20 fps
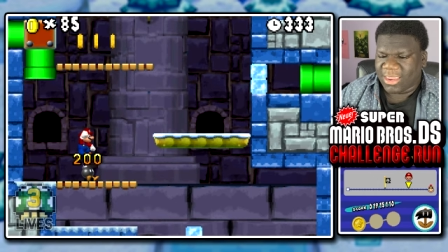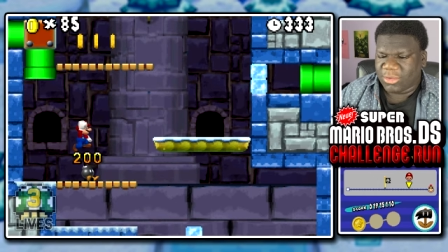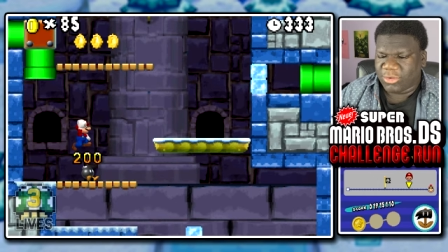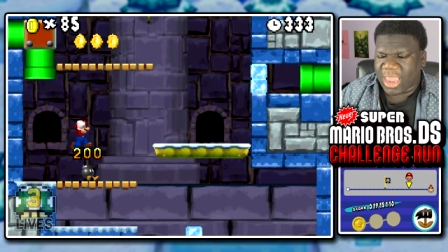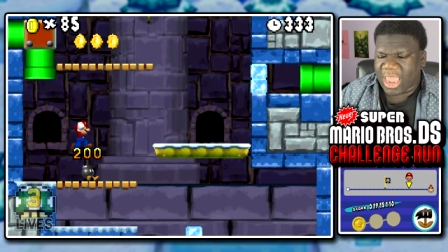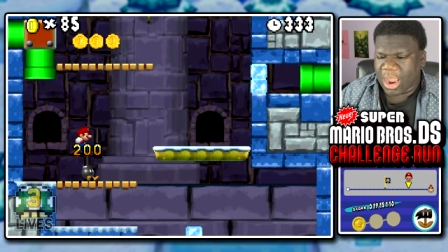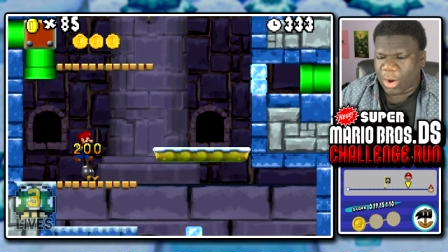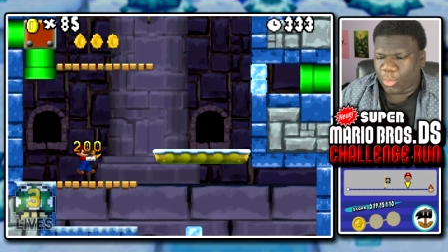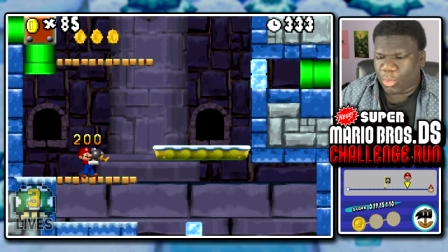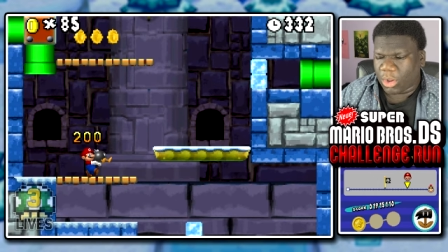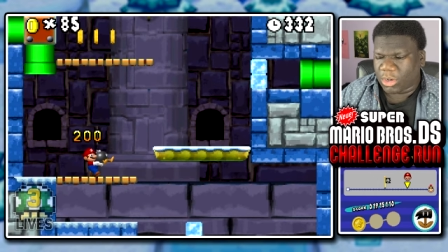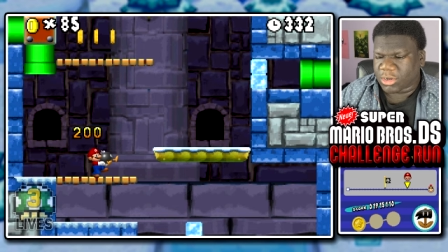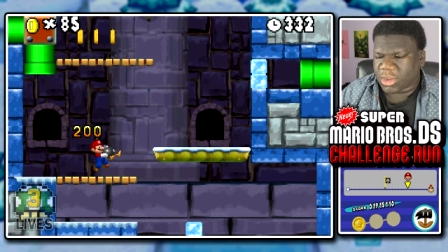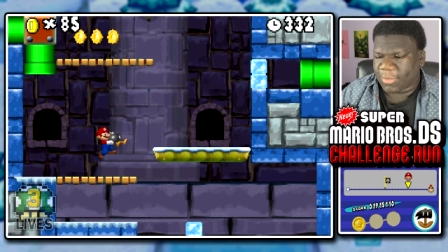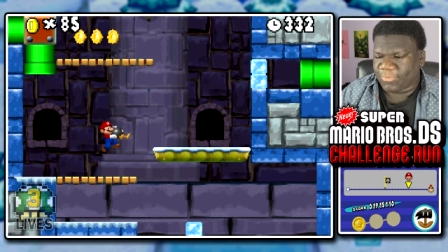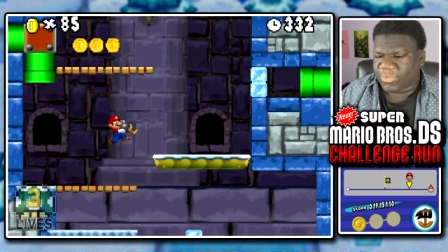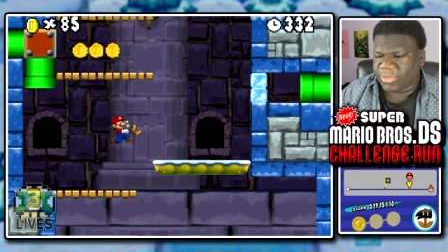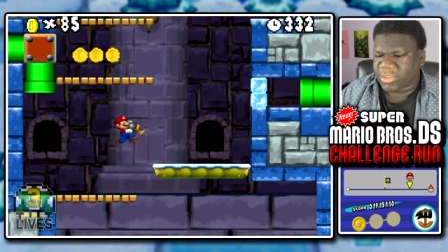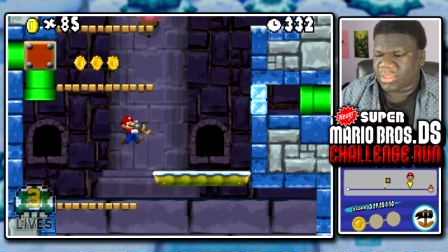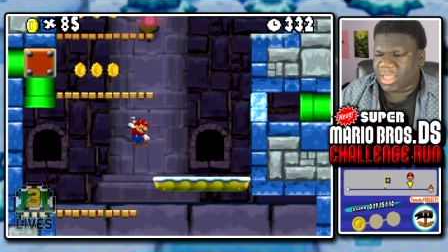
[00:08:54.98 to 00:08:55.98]
You can't wall
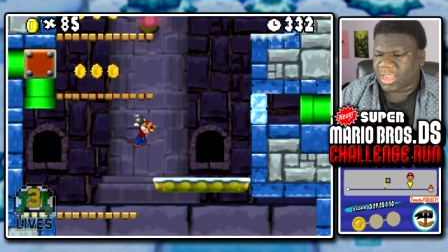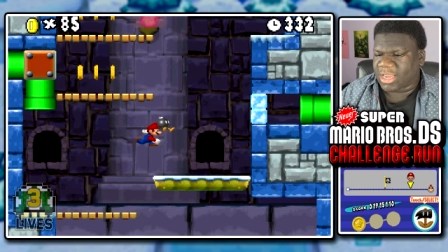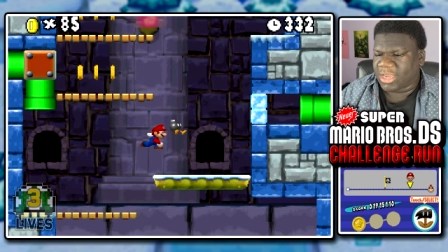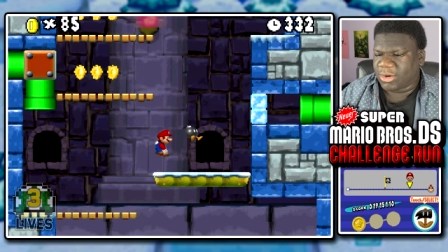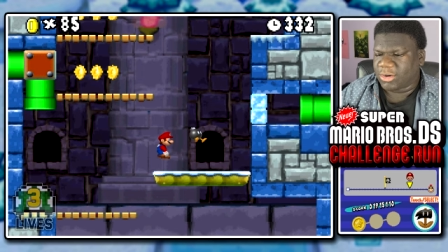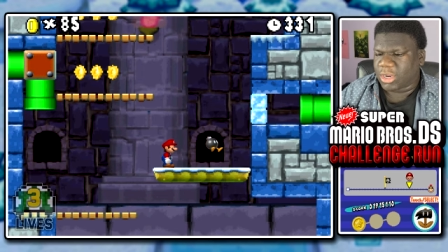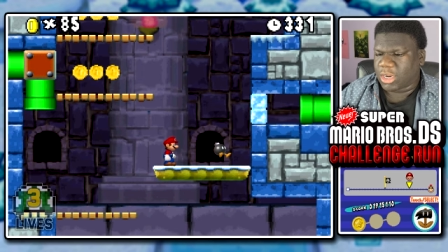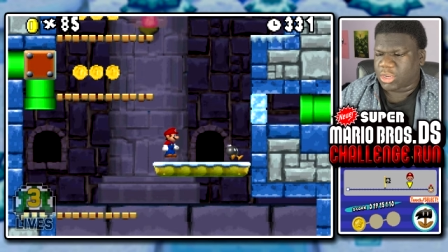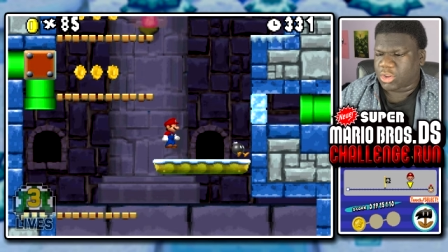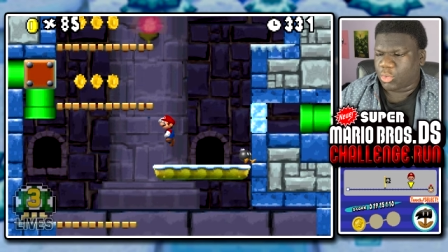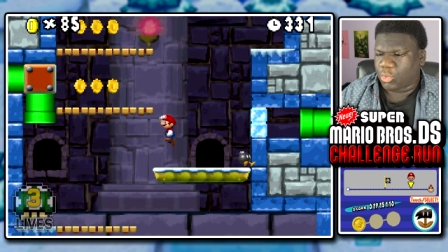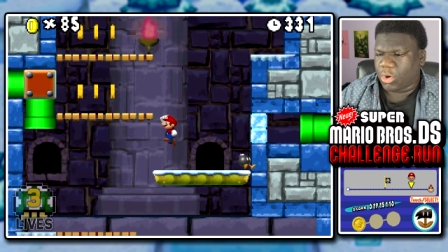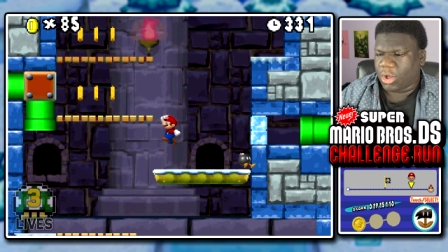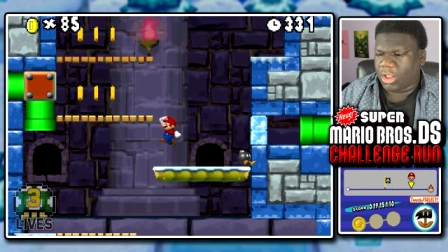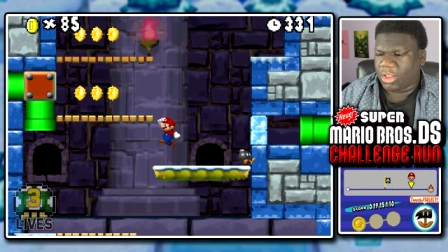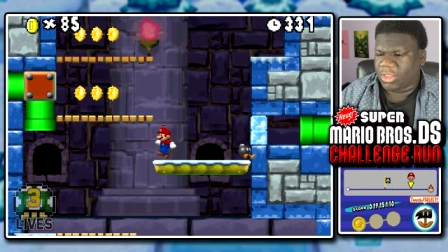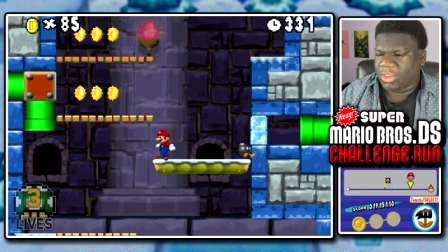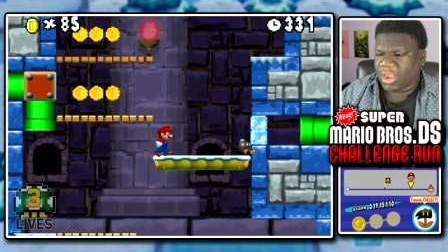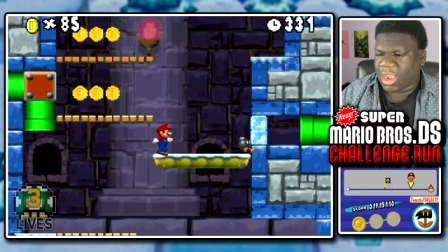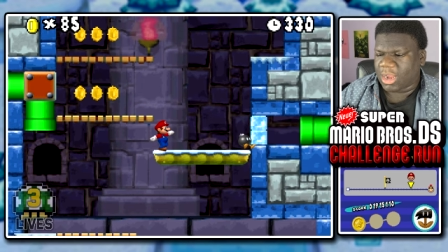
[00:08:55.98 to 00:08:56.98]
jump the second you touch a
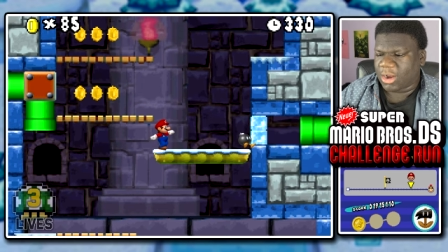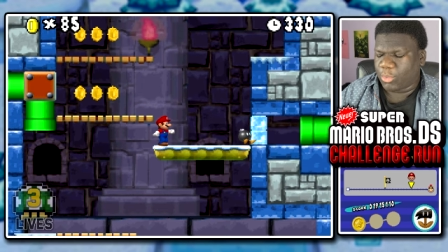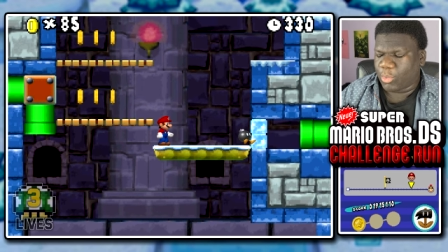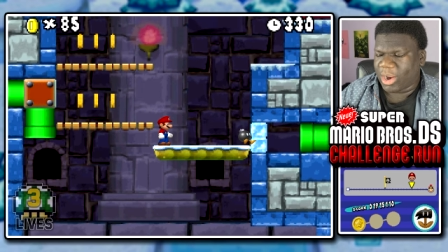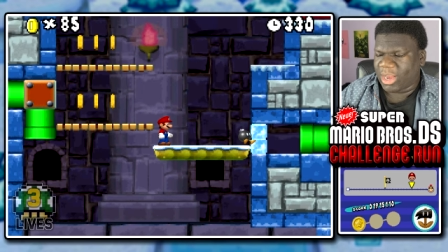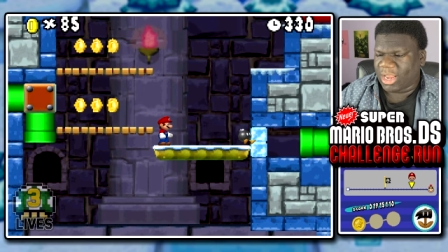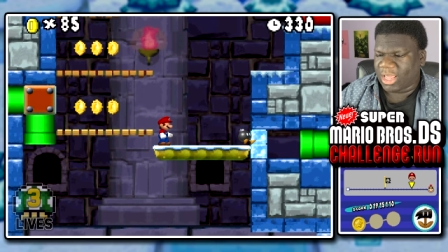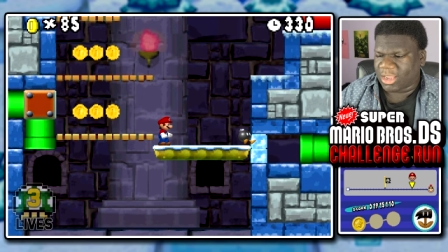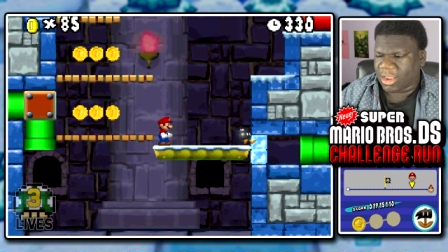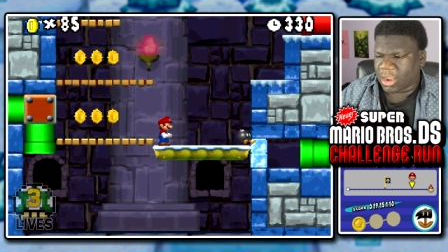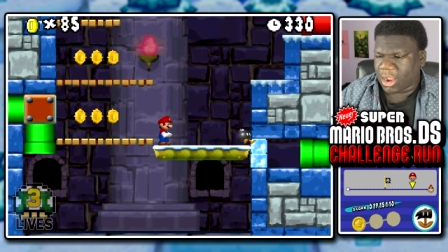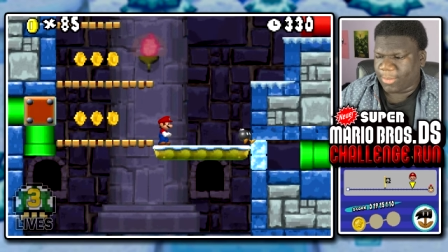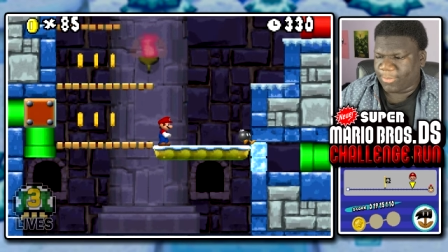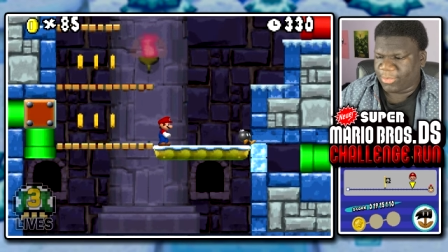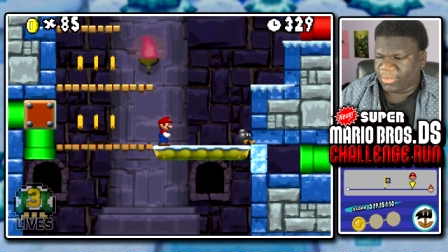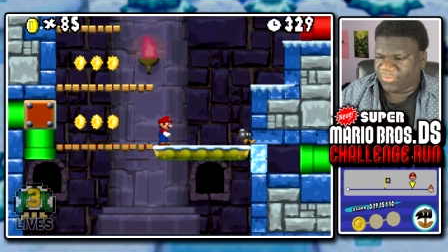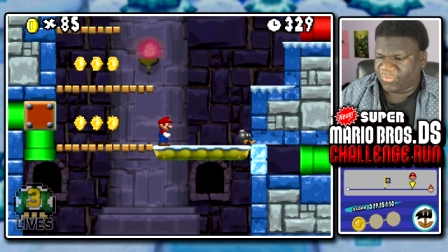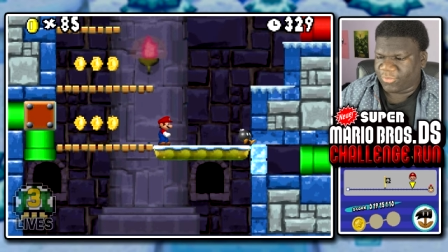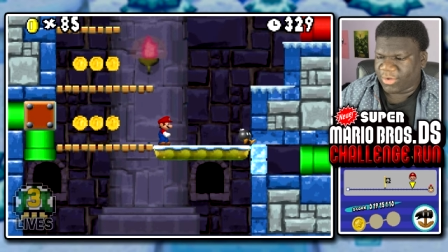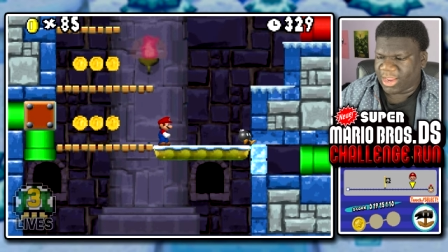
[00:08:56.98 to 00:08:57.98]
wall. You gotta wait like a
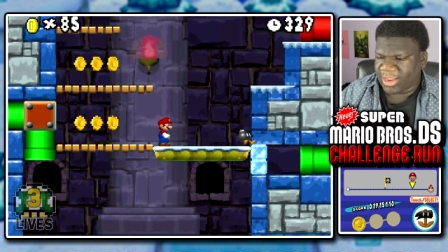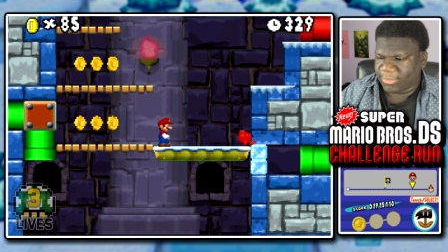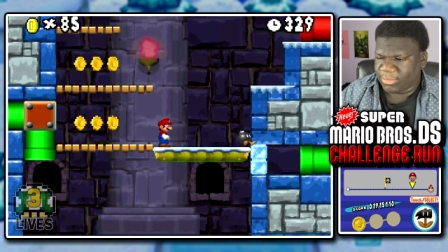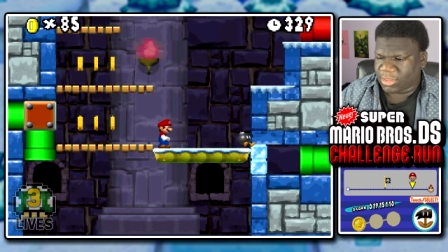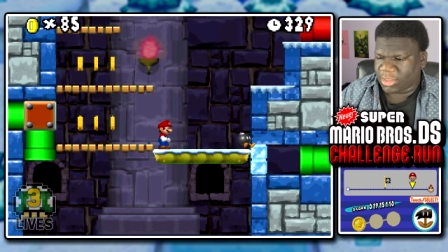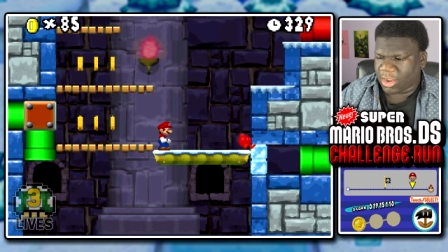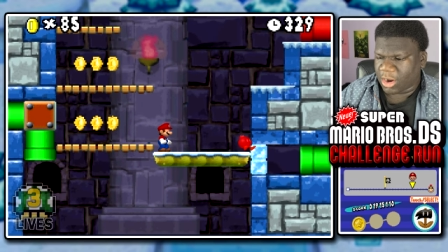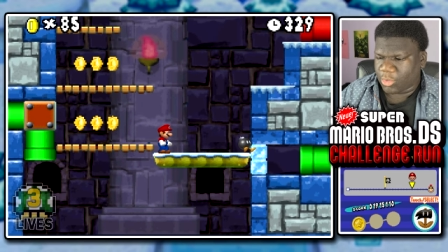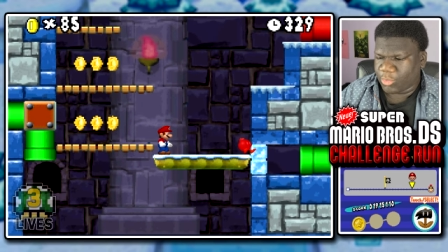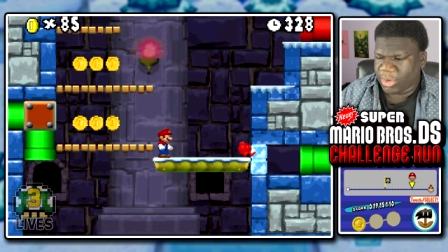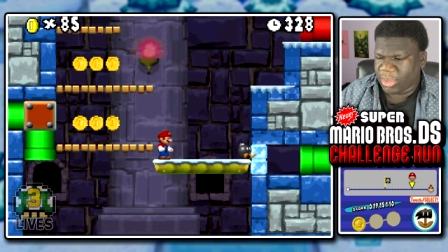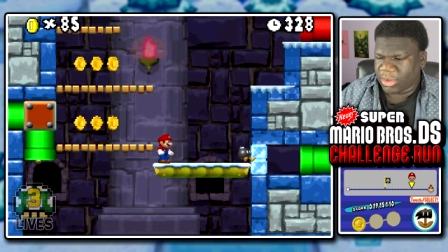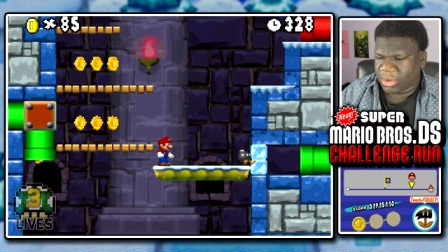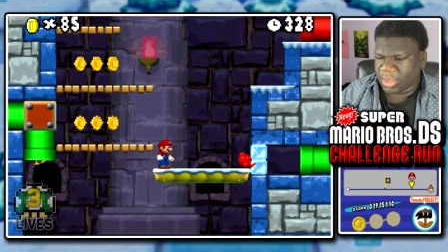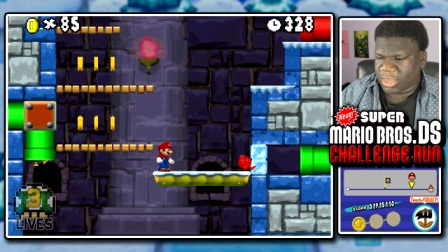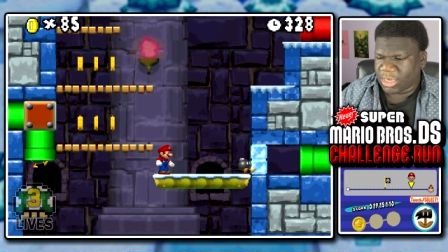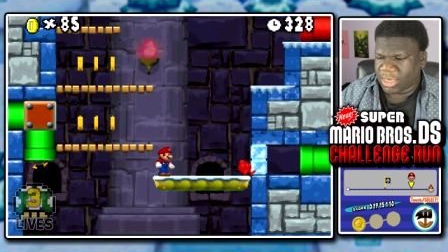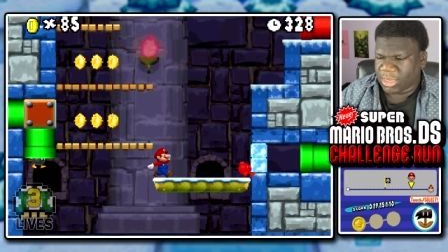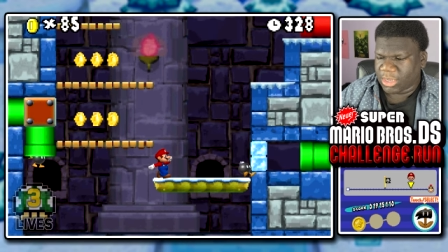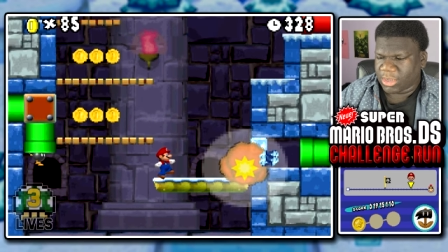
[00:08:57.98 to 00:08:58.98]
couple of frames. Are we
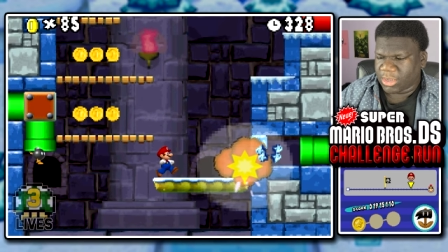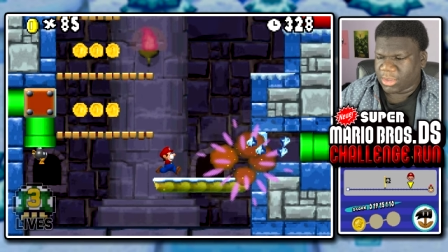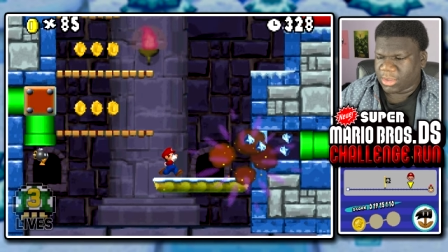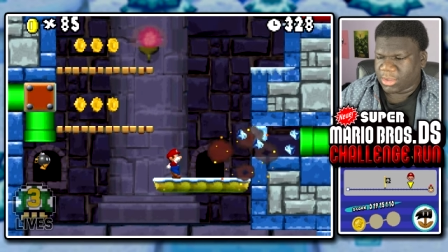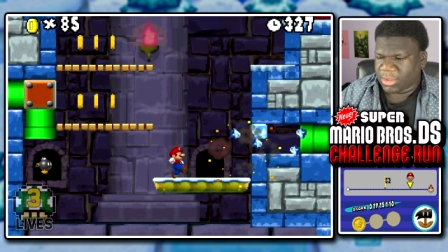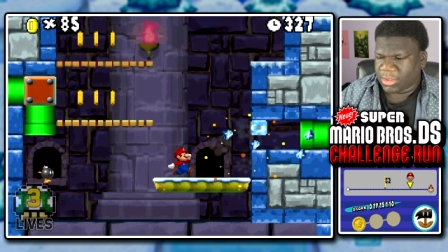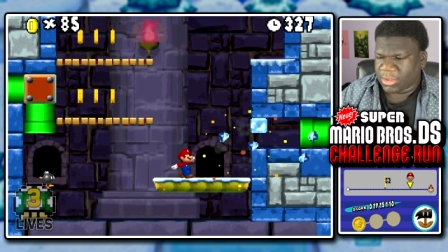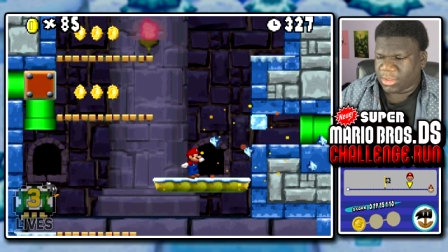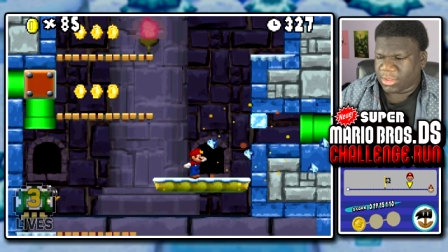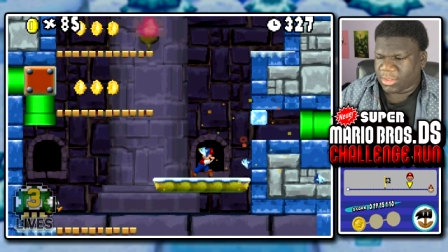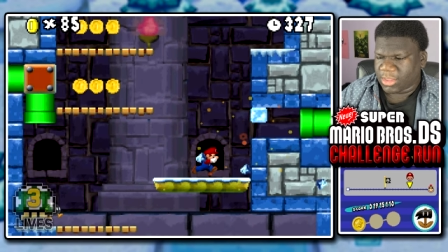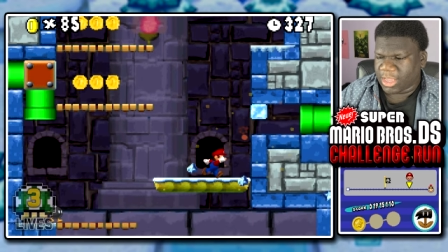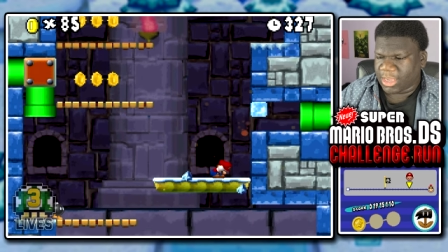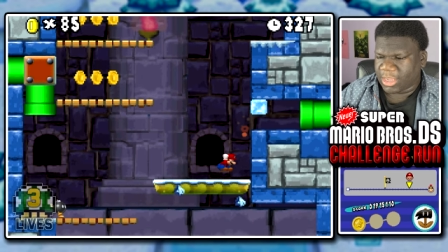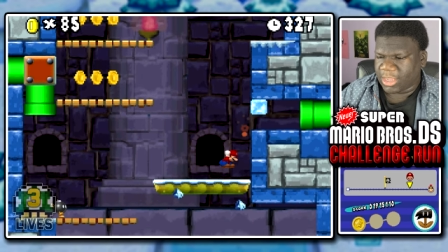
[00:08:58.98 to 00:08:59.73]
good? Thank